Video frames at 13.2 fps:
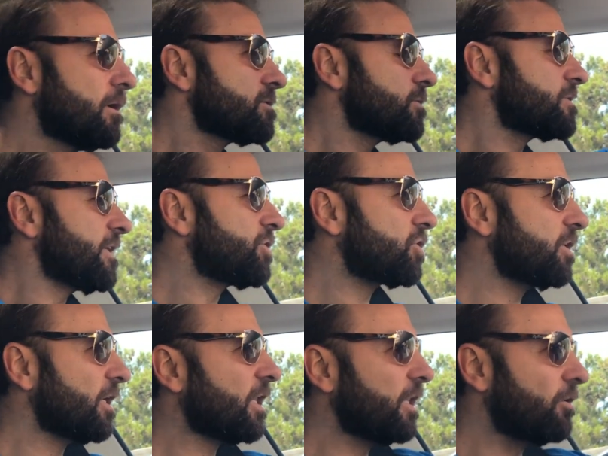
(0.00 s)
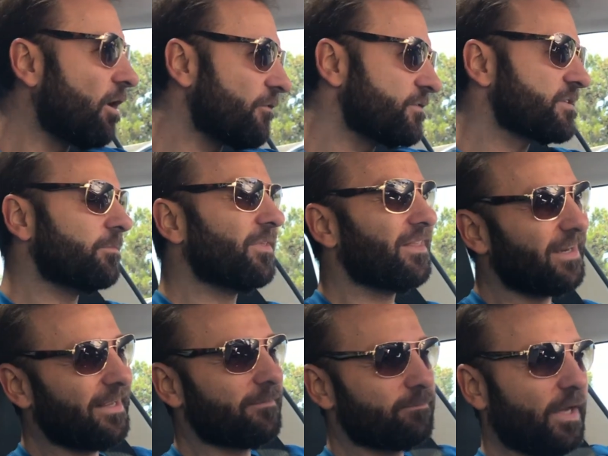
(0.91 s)
So essentially a clear off is something
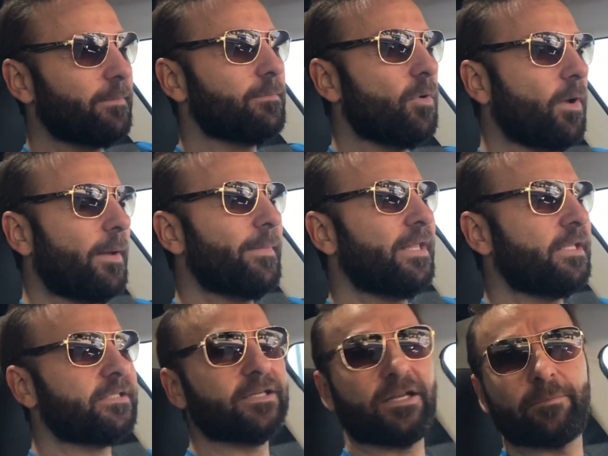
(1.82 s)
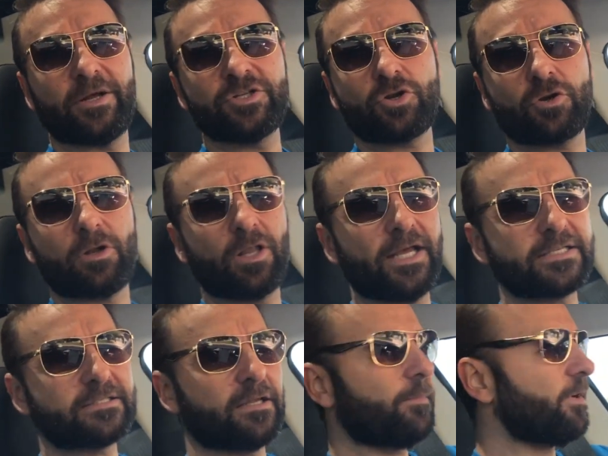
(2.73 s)
that I, I, I, mainly did it in my journal
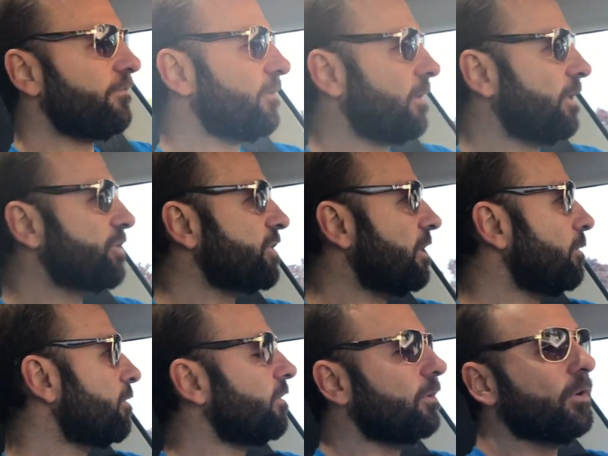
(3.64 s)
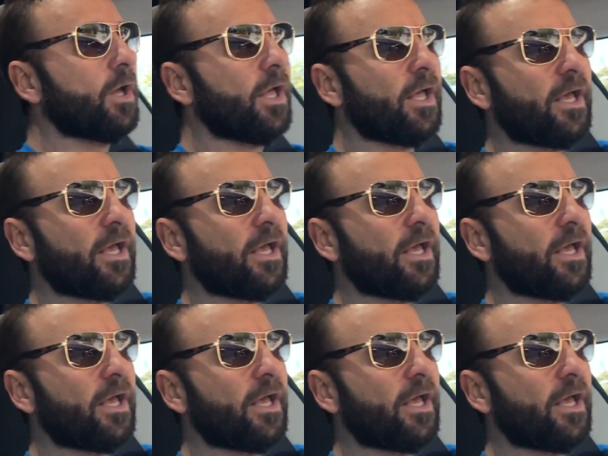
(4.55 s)
last night, but I figured I'd share it with you.